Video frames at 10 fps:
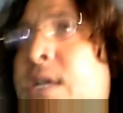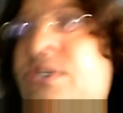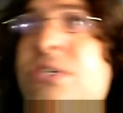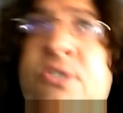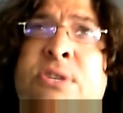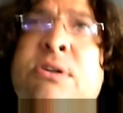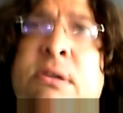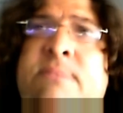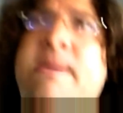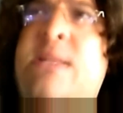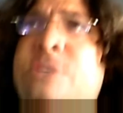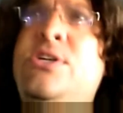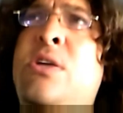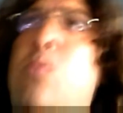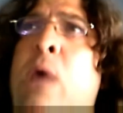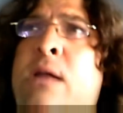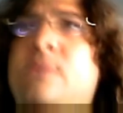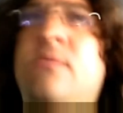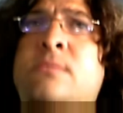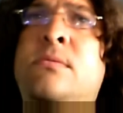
And it's made to shoot it well.